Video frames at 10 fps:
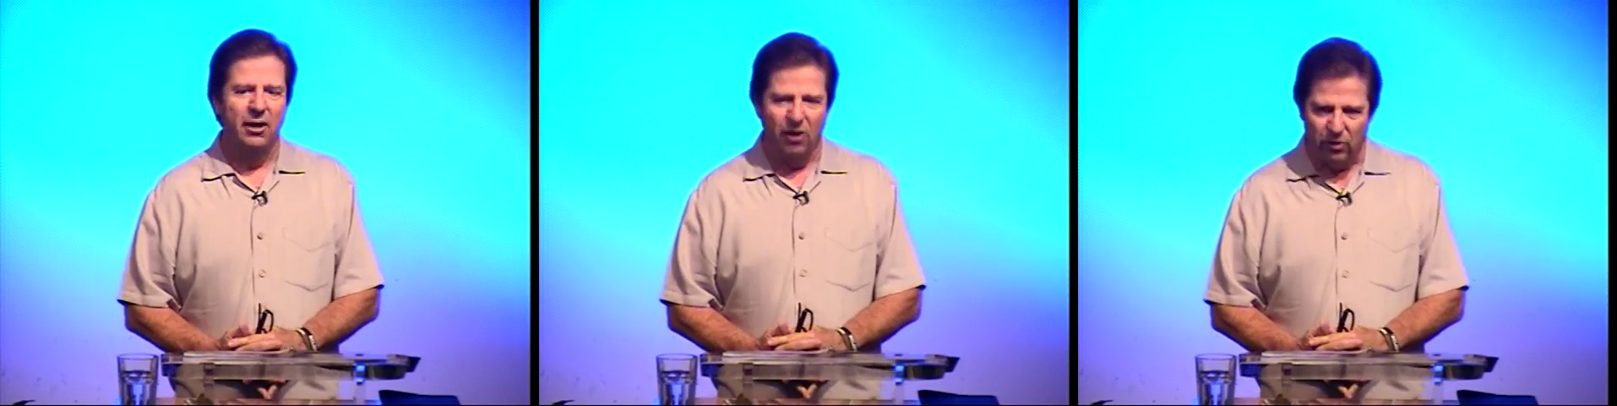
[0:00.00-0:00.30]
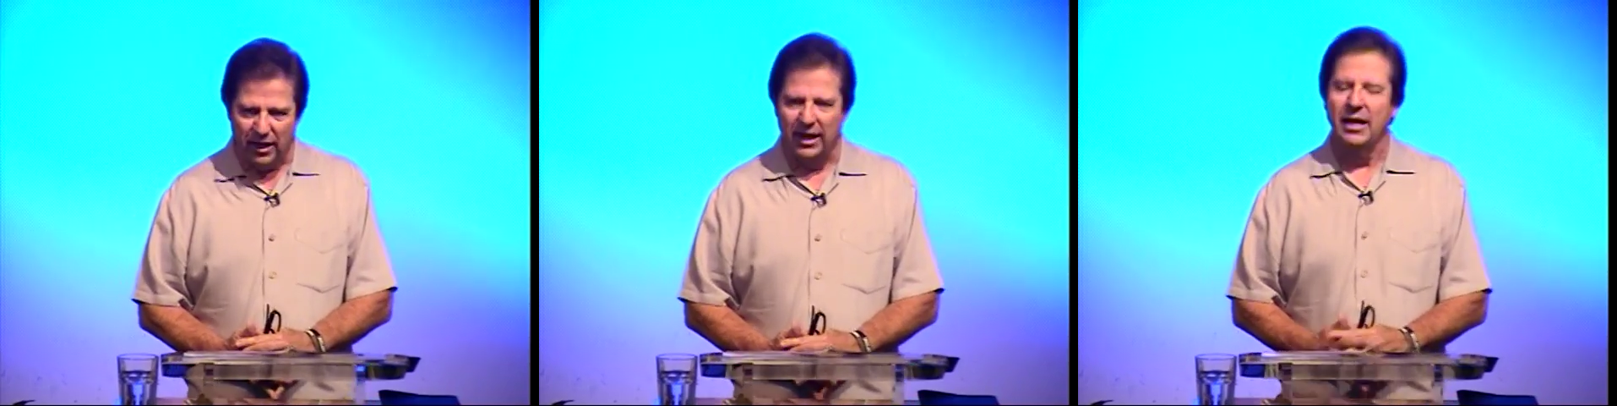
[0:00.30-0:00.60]

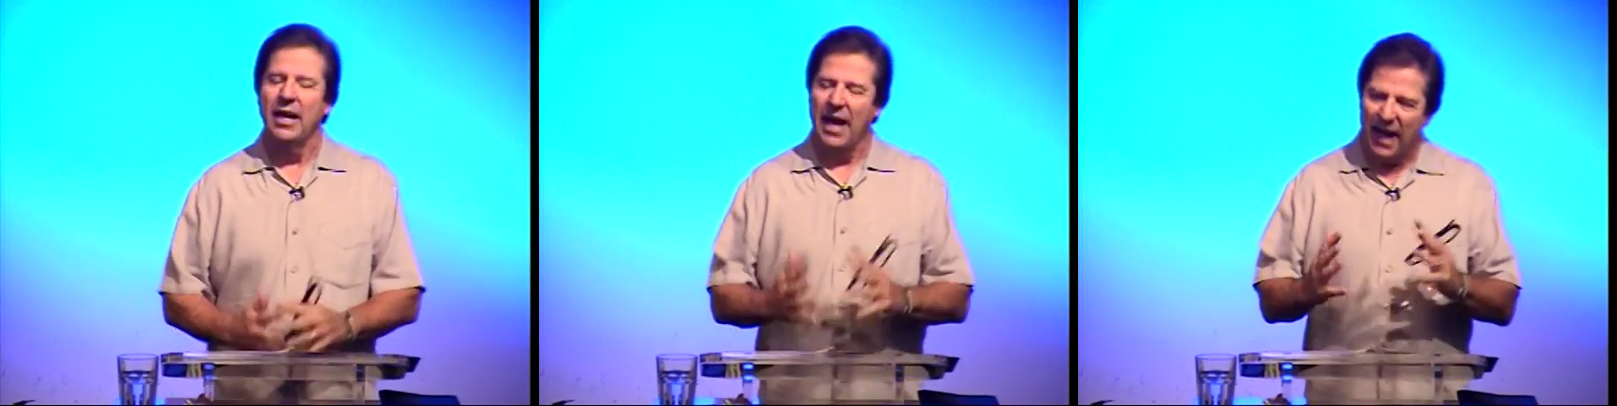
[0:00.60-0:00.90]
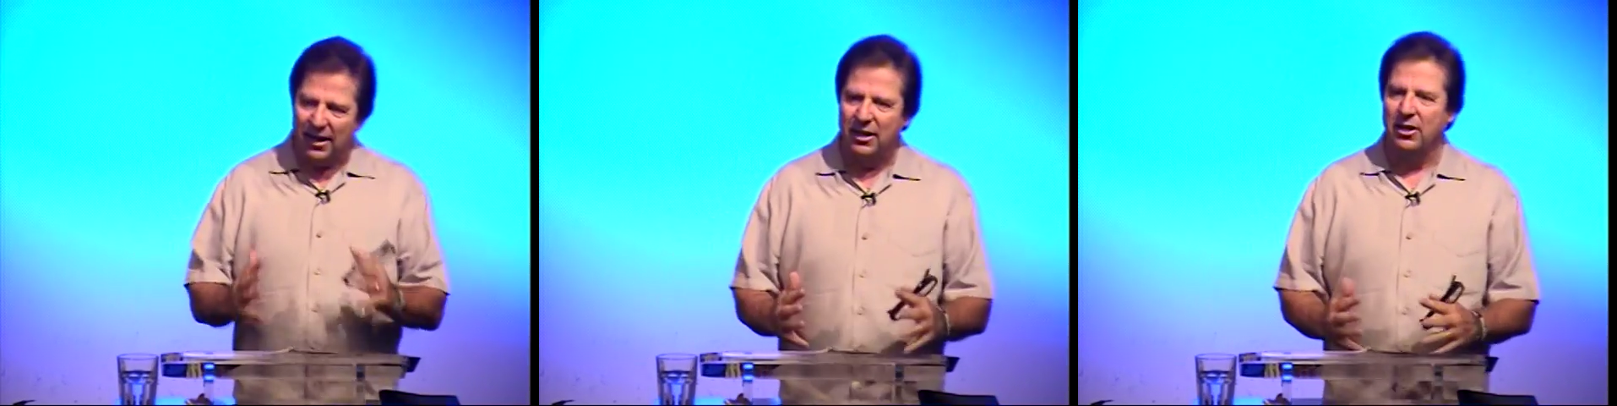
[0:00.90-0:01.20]
okay,
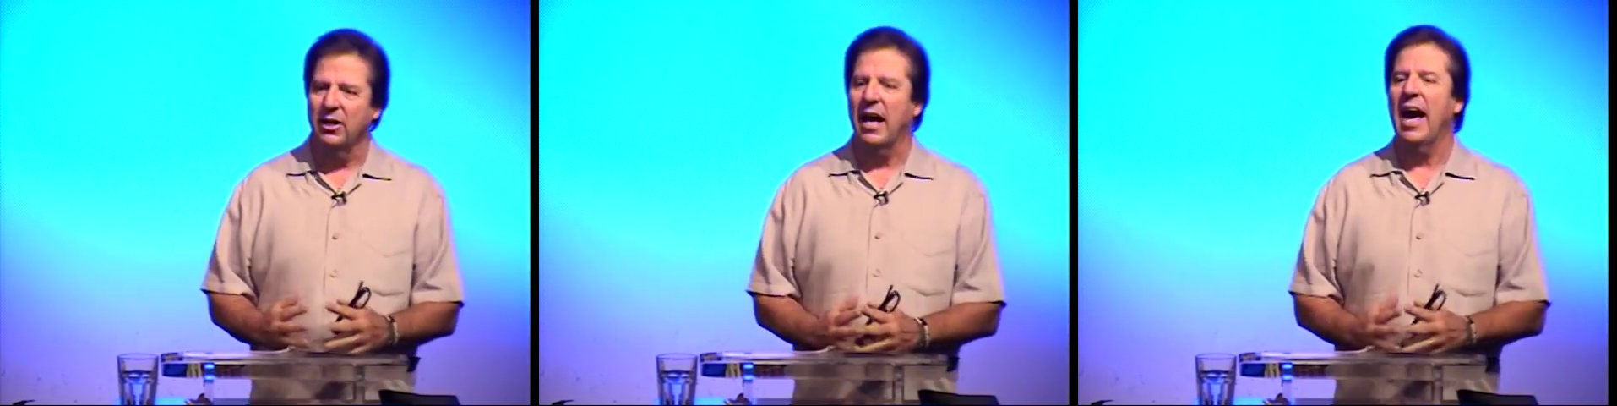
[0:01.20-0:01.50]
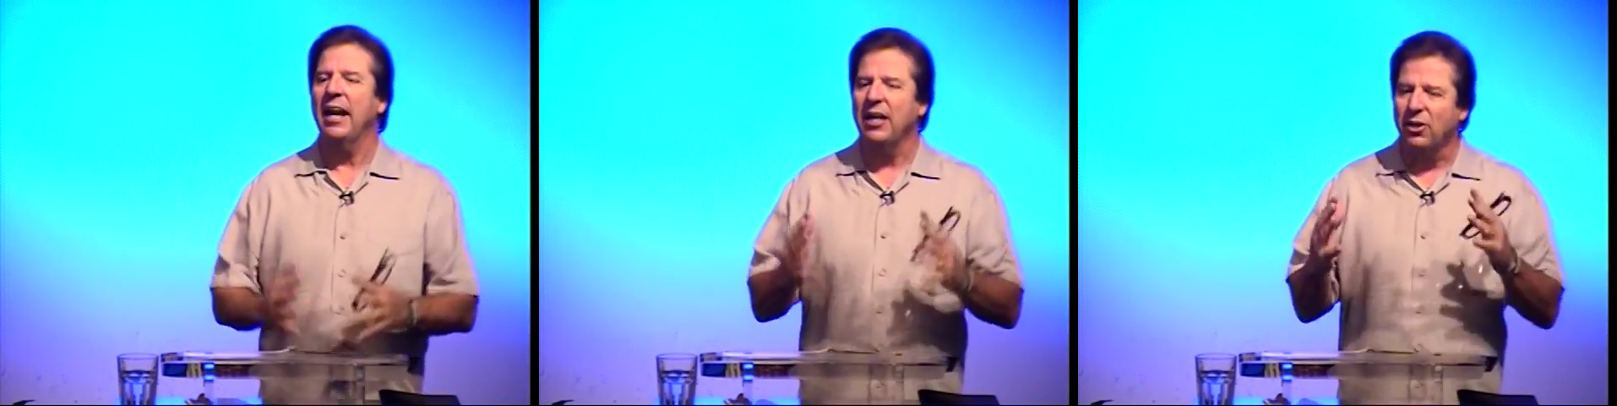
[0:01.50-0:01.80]
I need to,
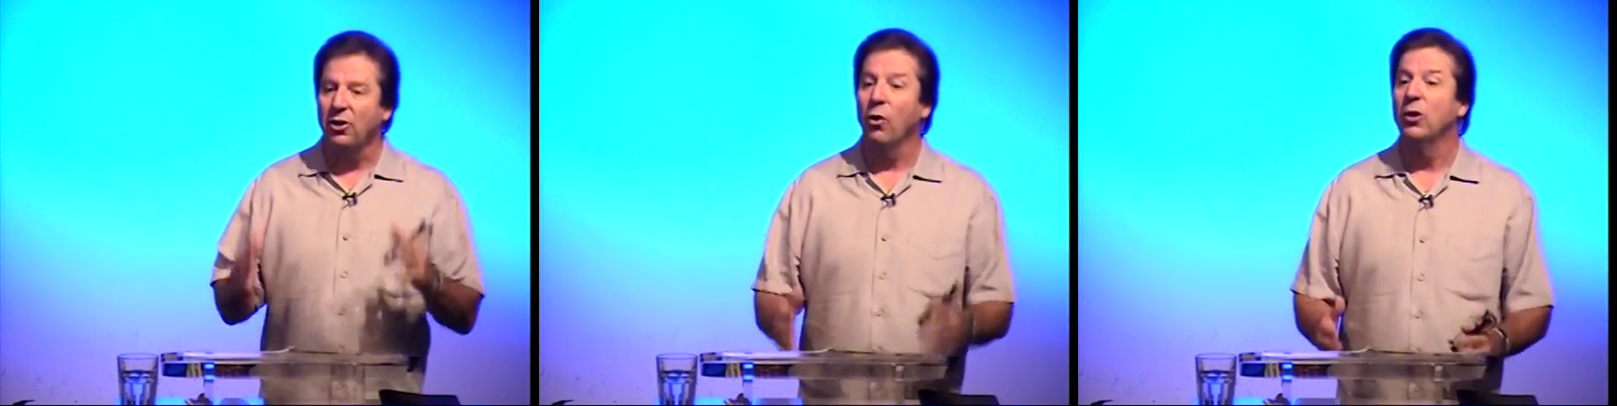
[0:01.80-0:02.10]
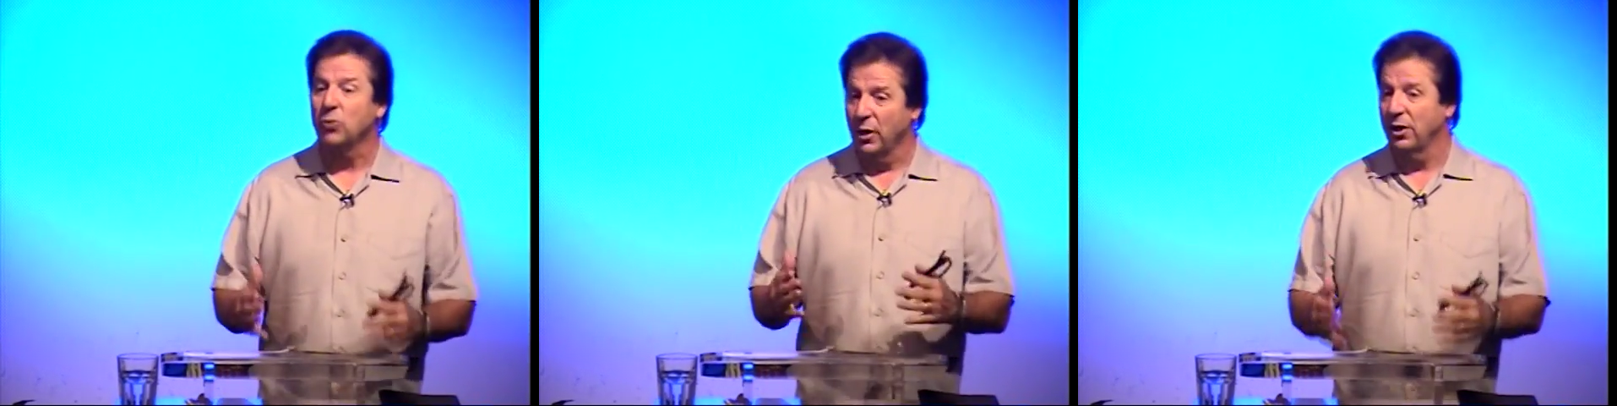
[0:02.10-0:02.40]
I need to know
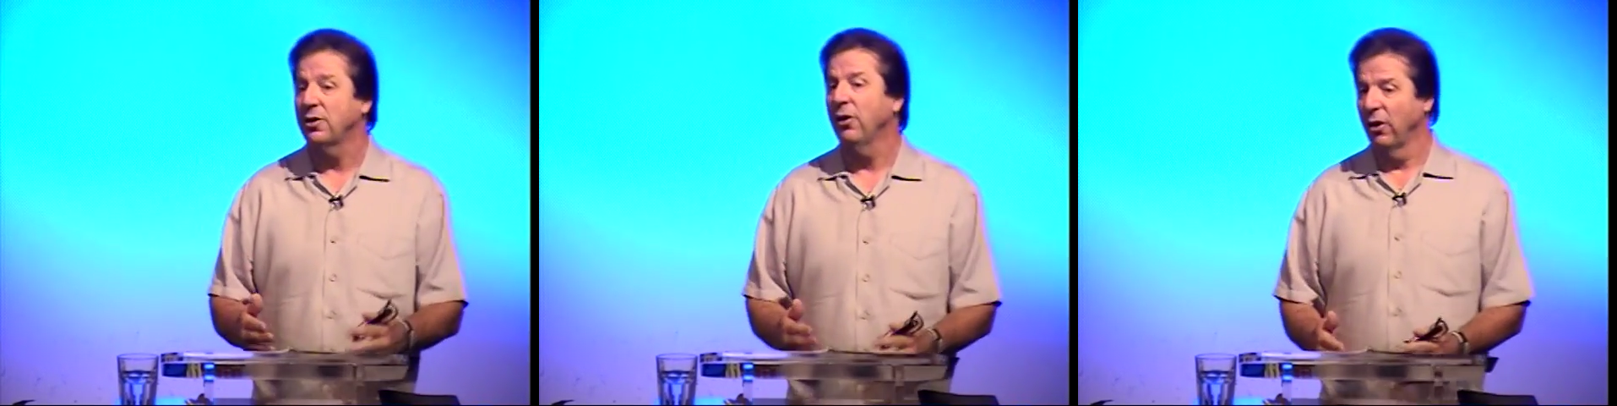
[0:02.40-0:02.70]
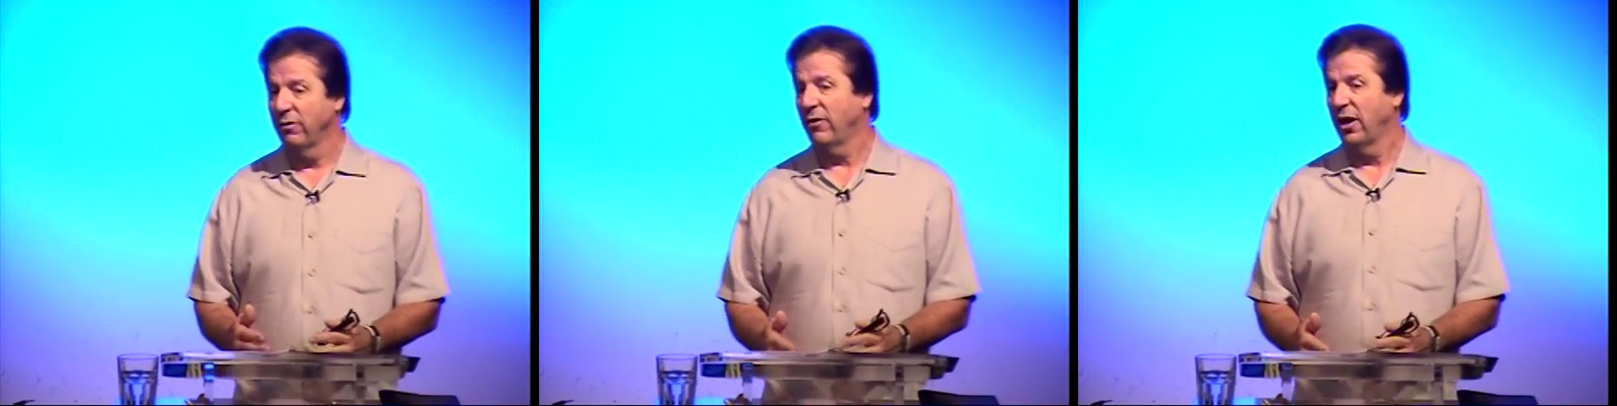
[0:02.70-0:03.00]
which way to
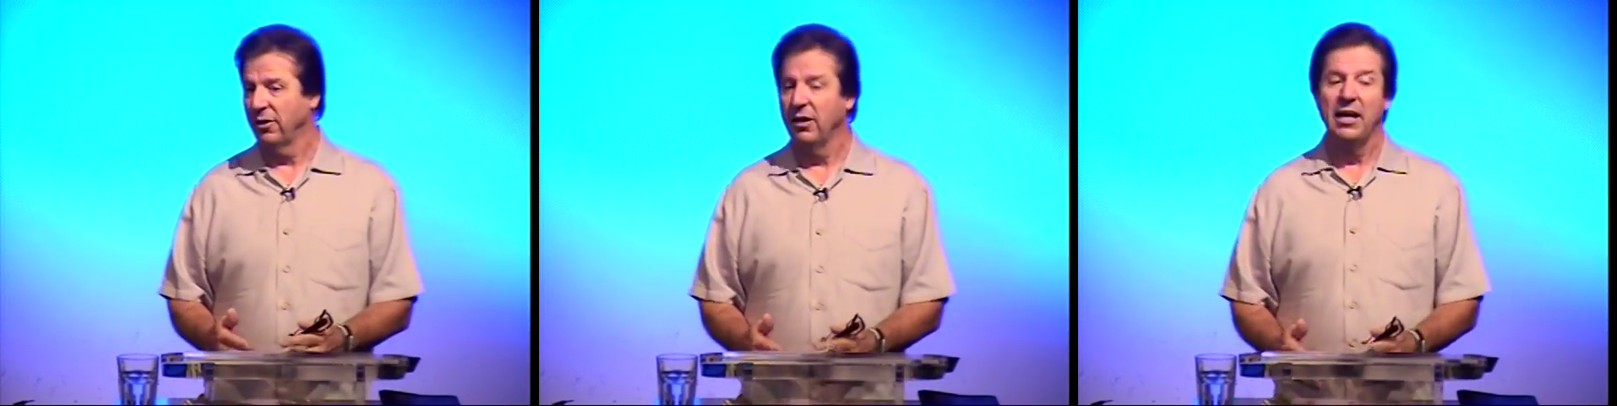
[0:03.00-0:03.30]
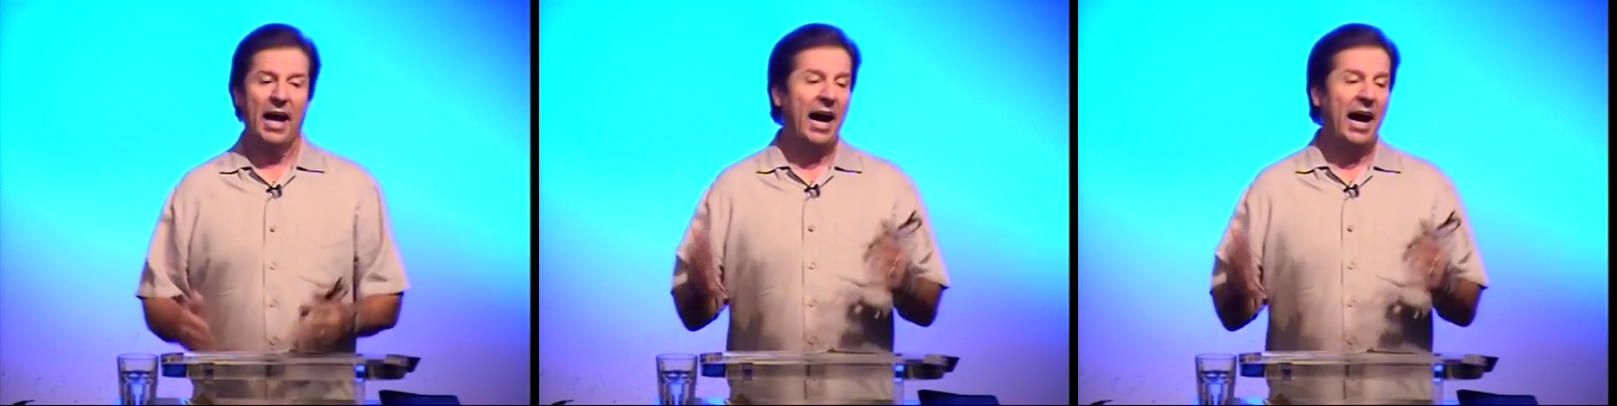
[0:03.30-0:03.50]
turn, Father.